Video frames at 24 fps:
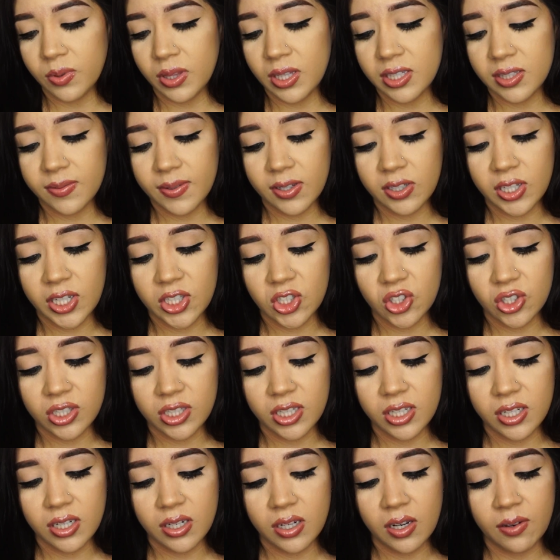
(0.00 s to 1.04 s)
This
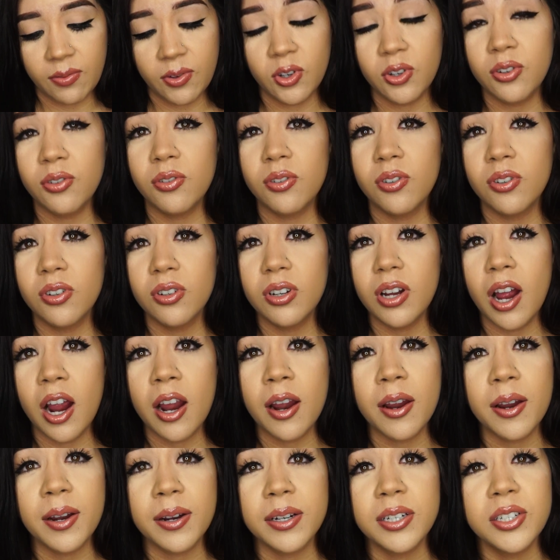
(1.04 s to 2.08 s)
foundation, if you
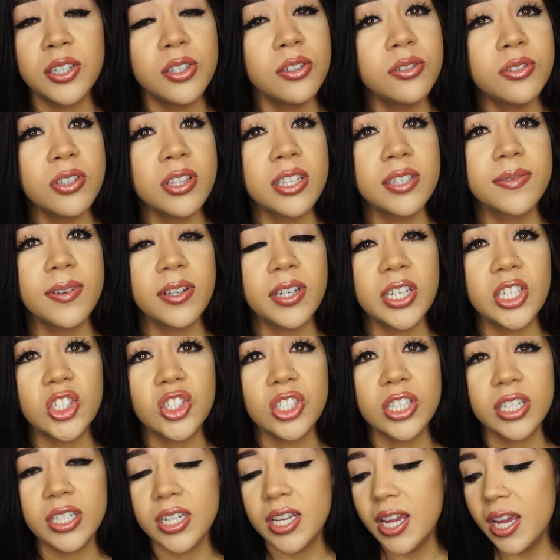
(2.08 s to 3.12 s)
are new to this
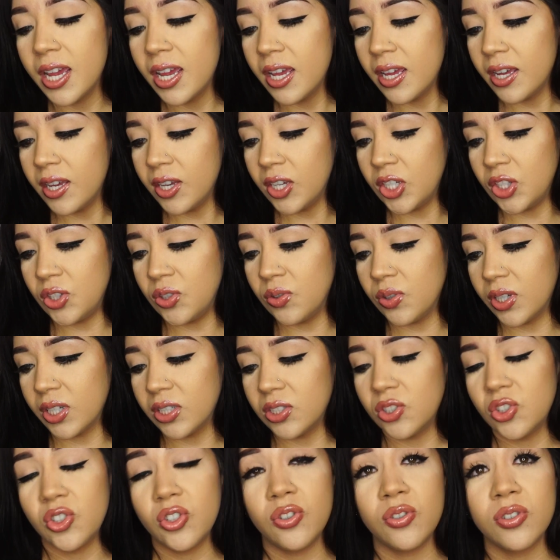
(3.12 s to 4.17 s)
foundation, you
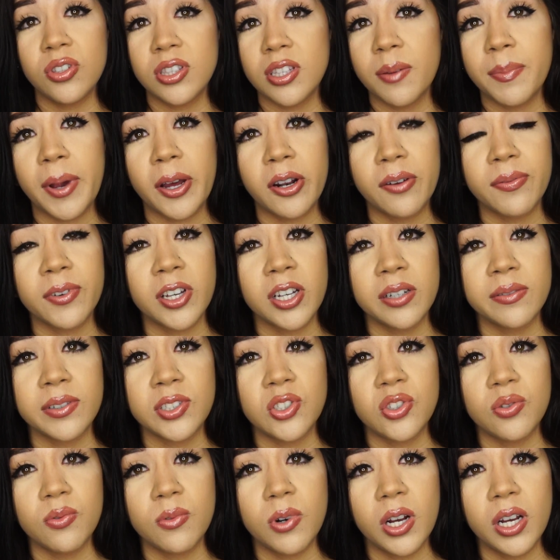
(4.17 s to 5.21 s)
can choose the amount of
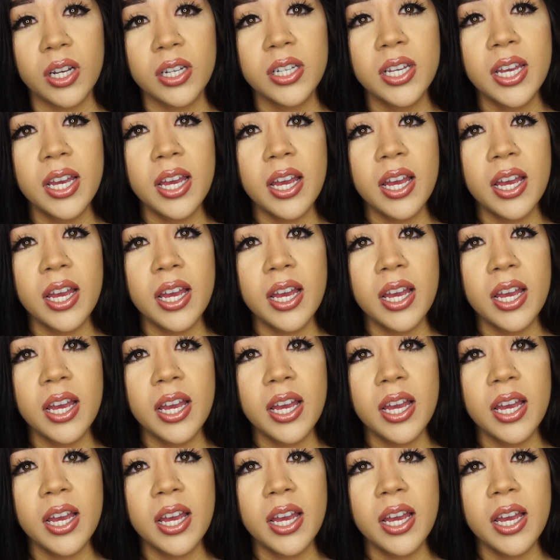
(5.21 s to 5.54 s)
coverage you want.